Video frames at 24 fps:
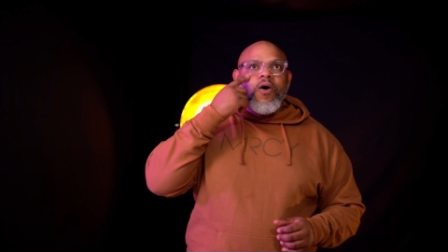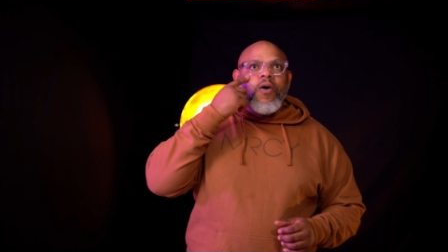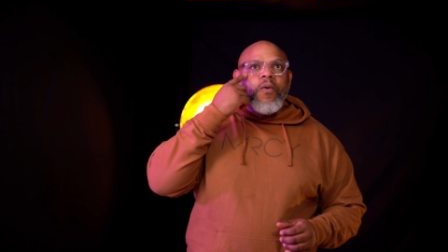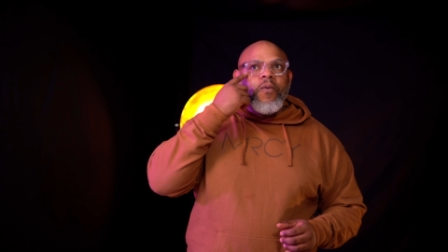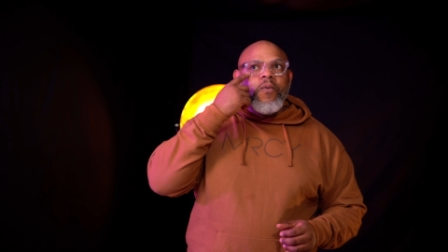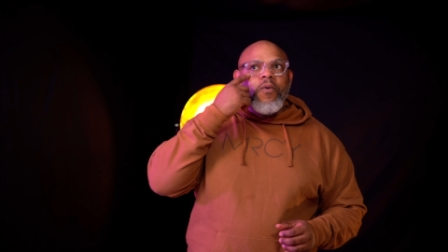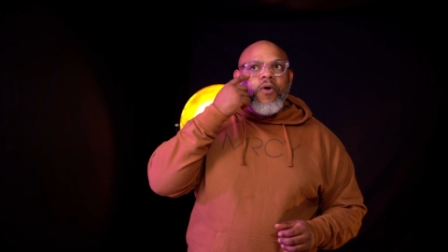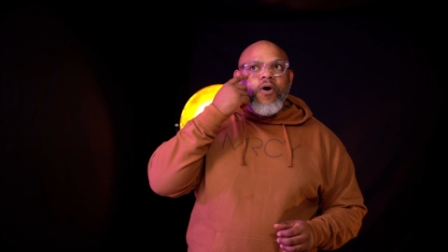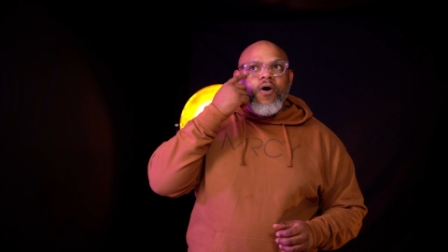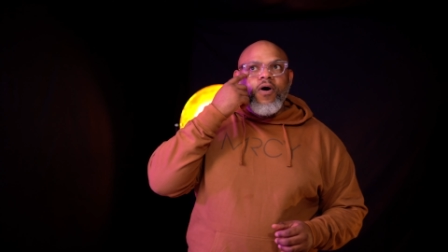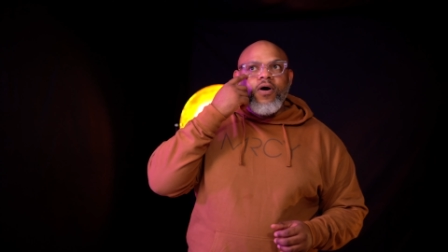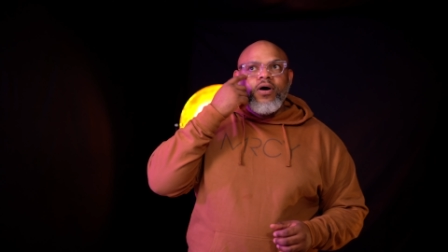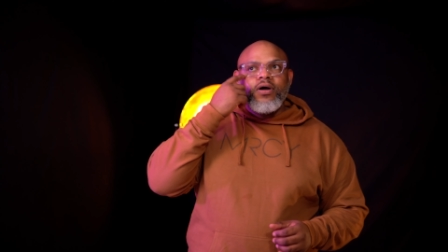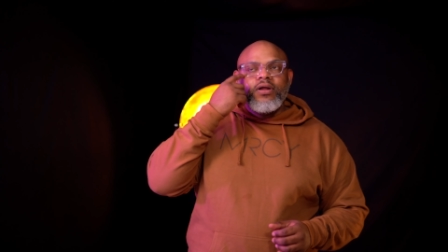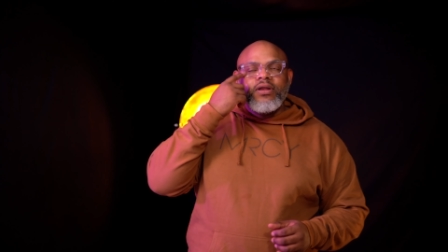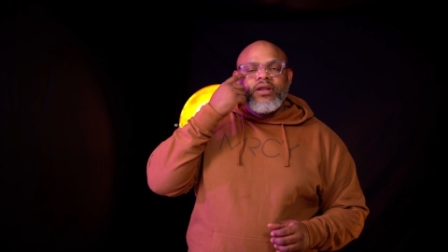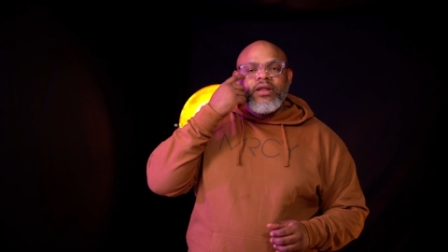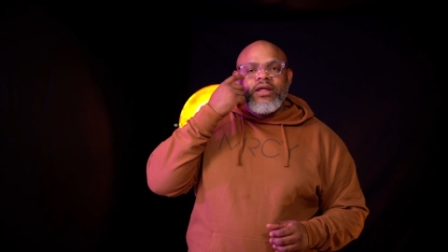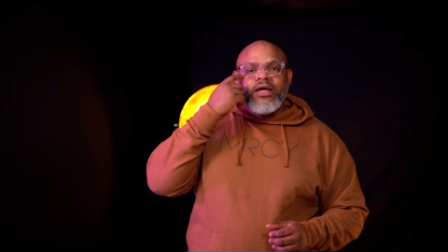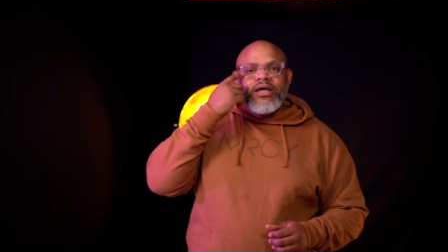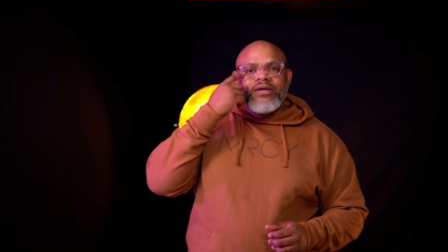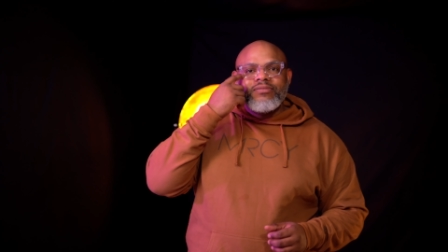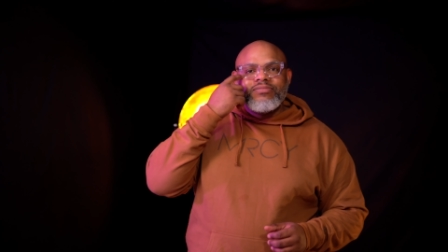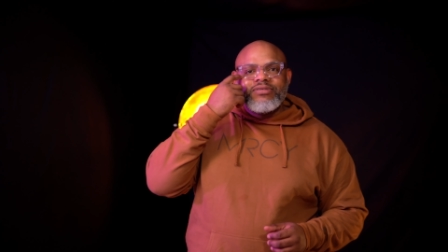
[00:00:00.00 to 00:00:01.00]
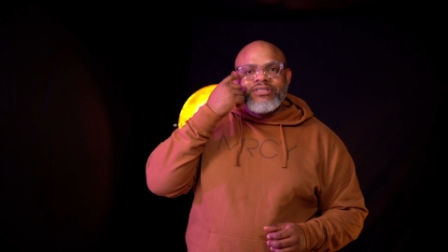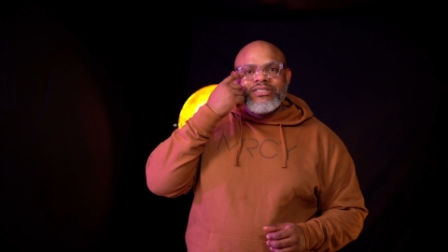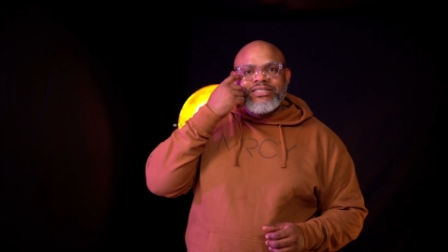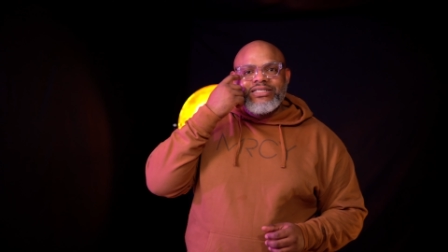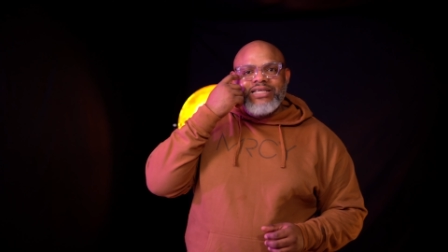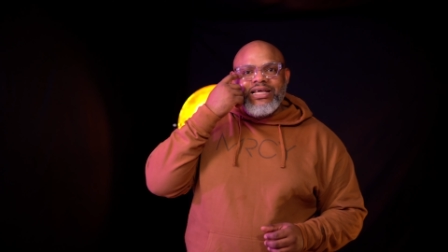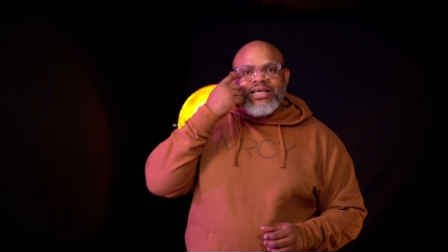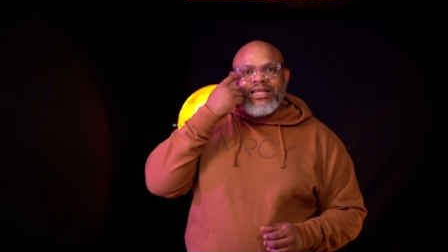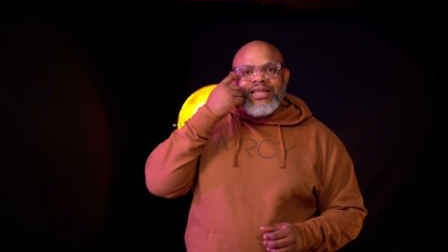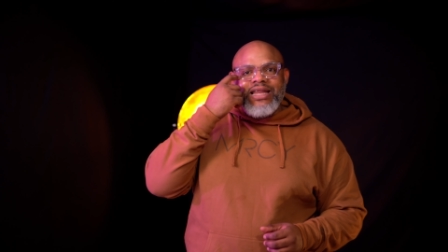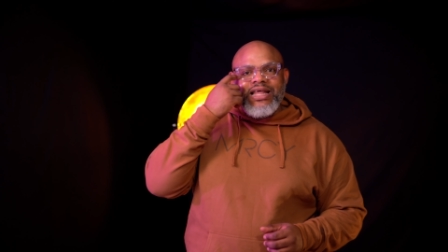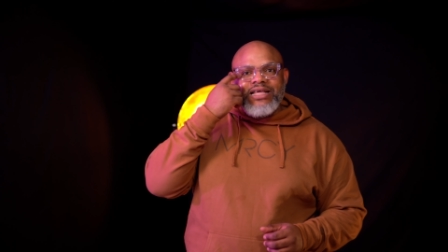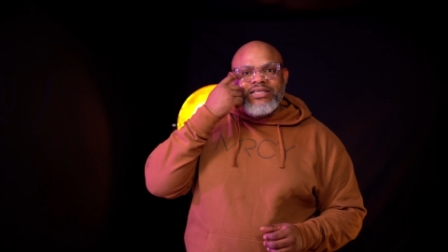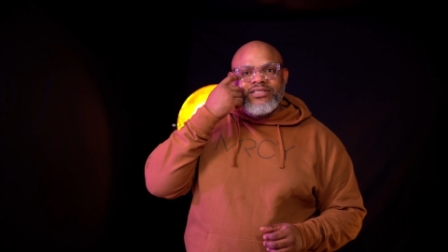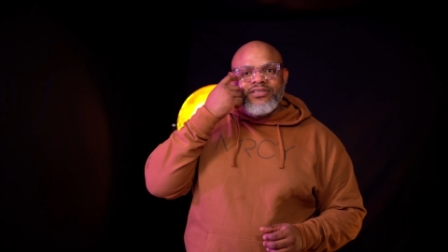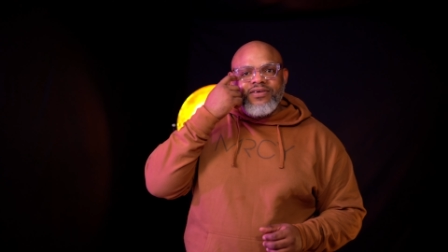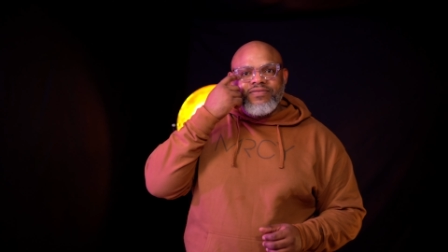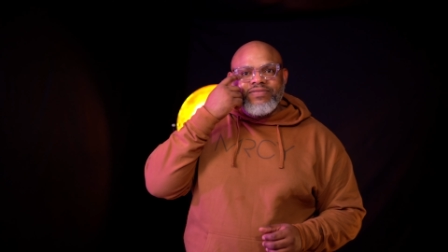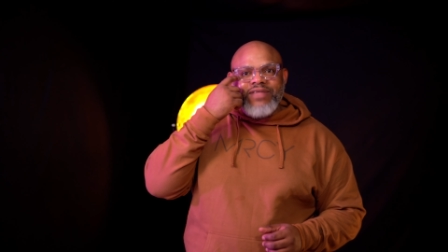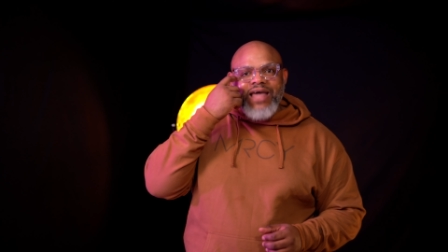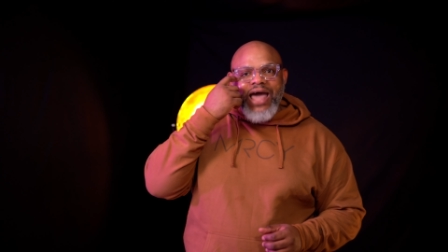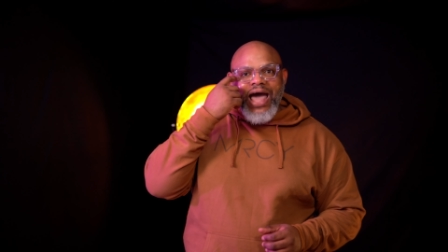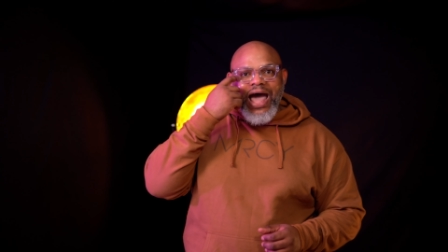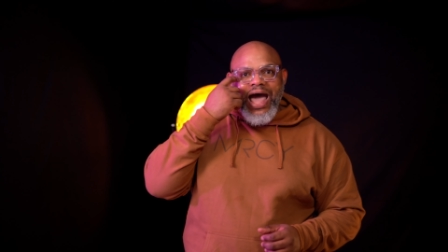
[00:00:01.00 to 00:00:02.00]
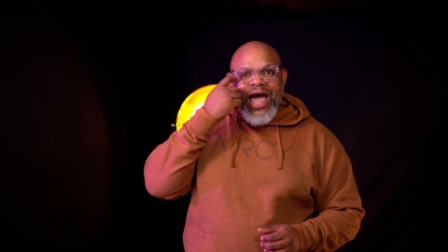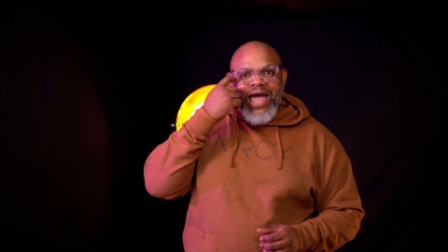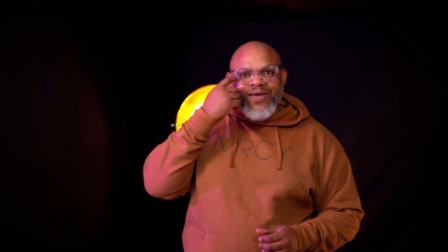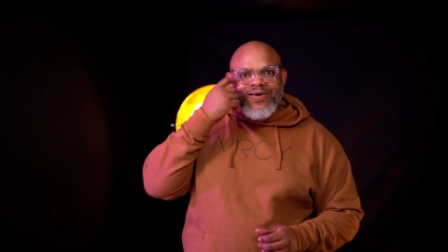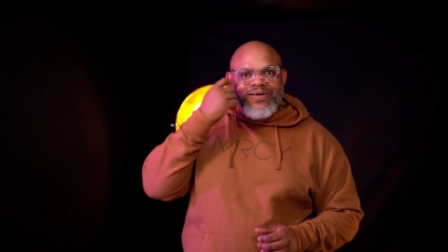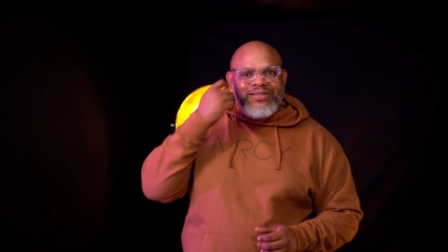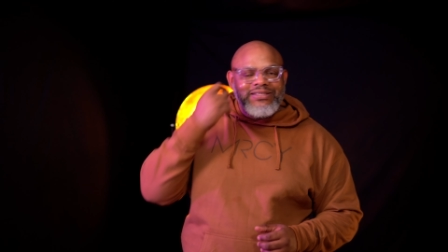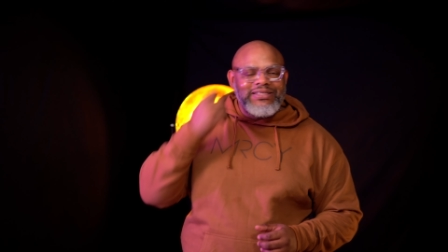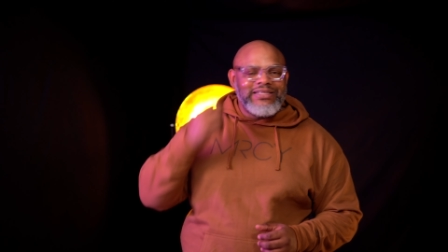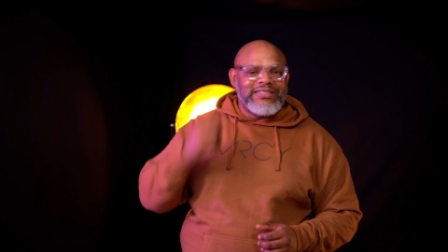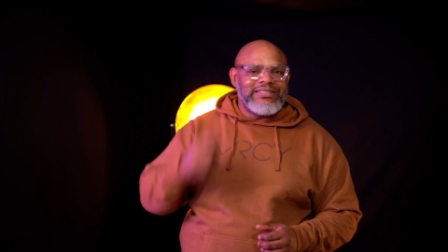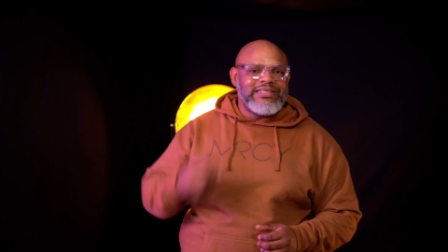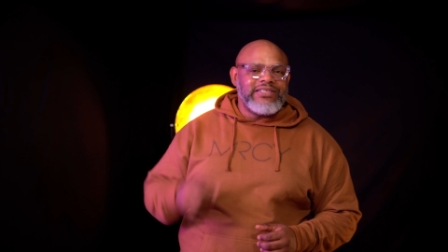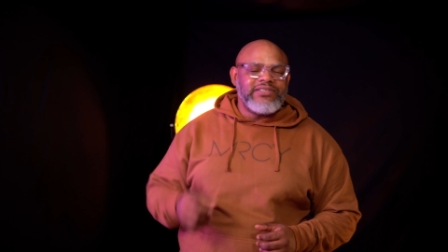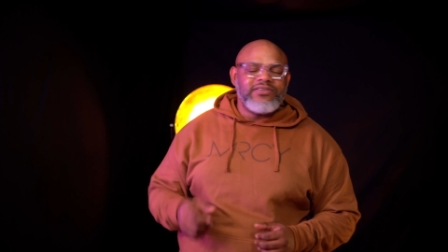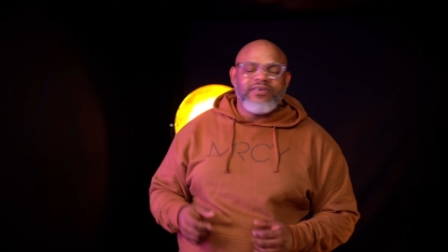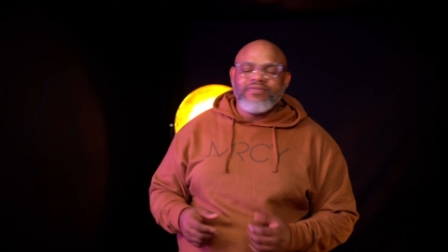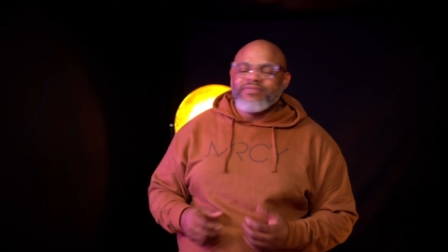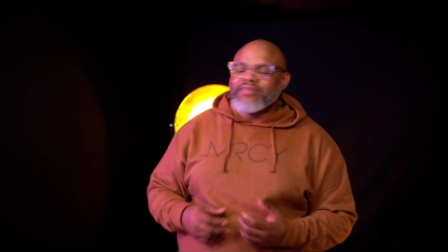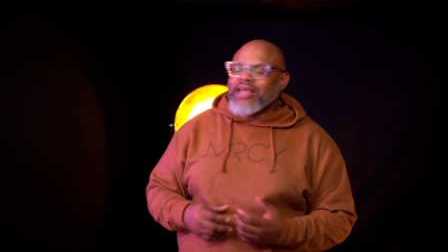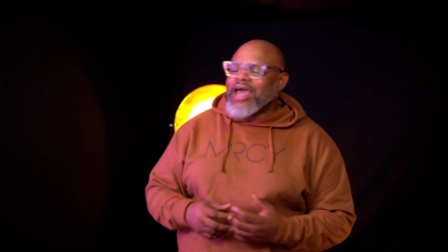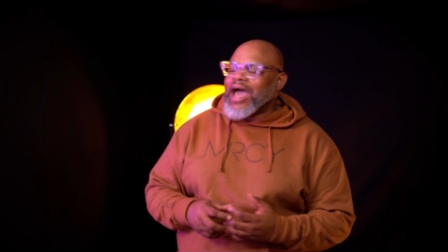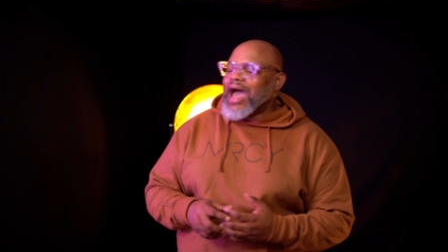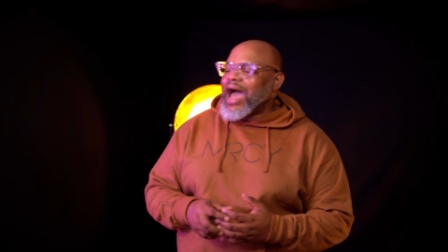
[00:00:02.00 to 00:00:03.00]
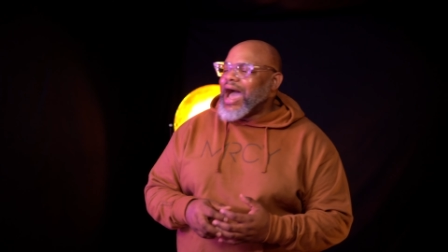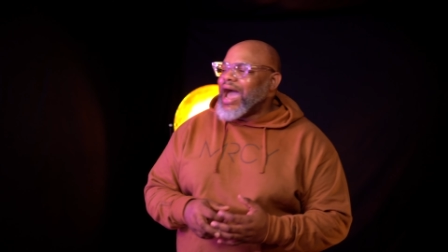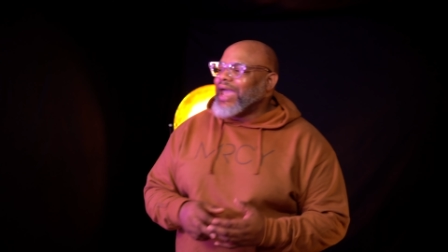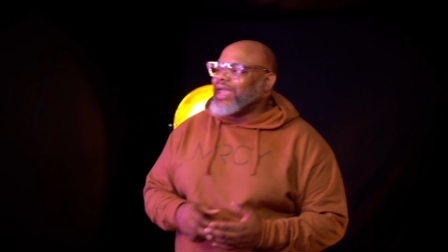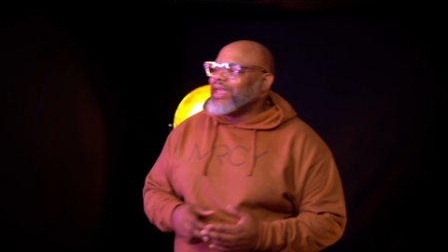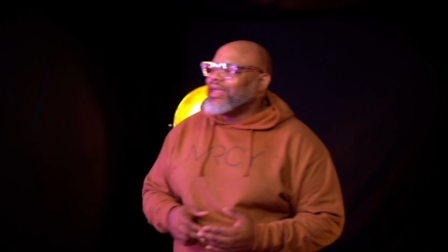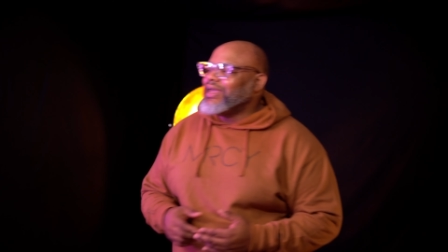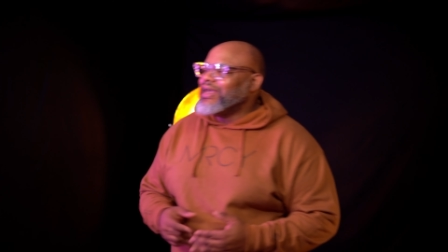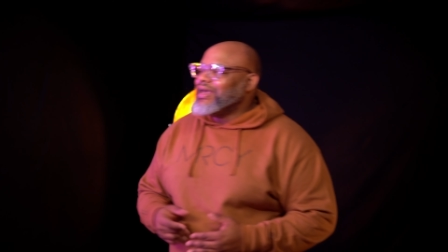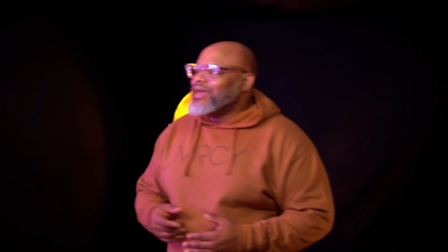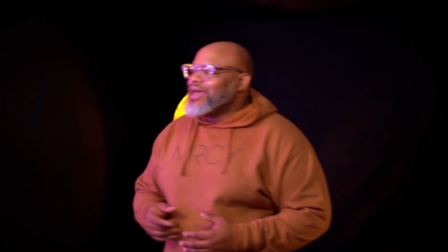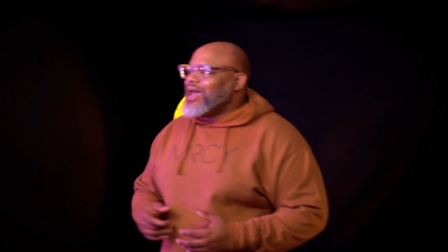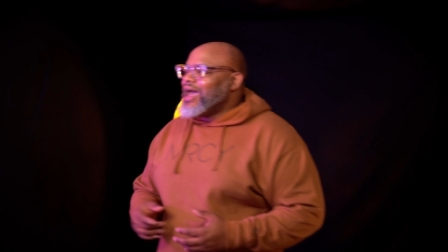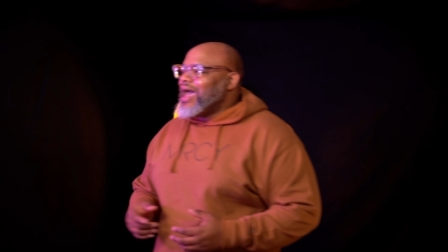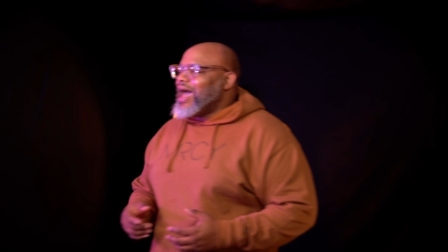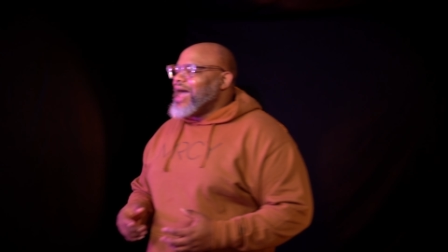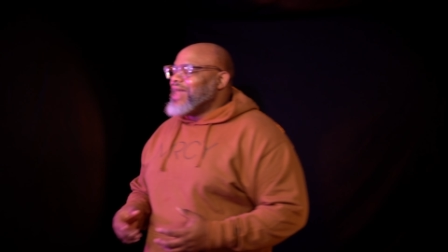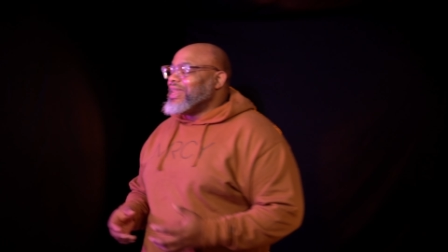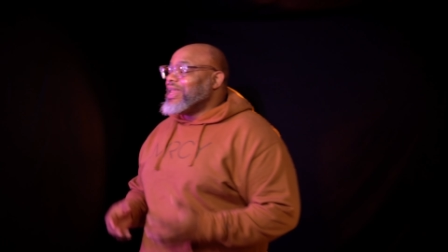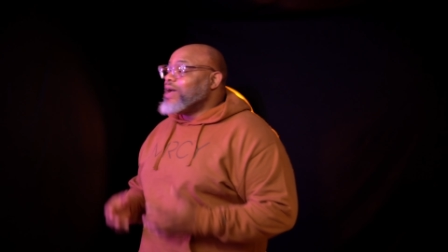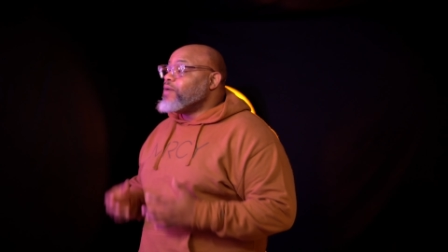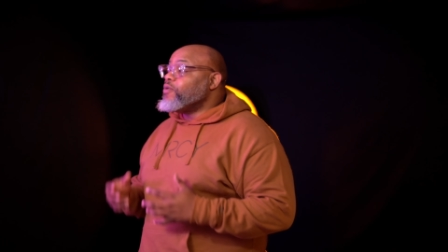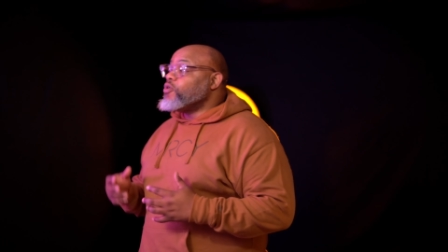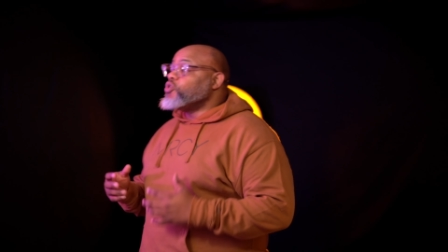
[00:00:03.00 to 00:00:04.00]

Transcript: one um, sickness of the eye or disease of the eye. And that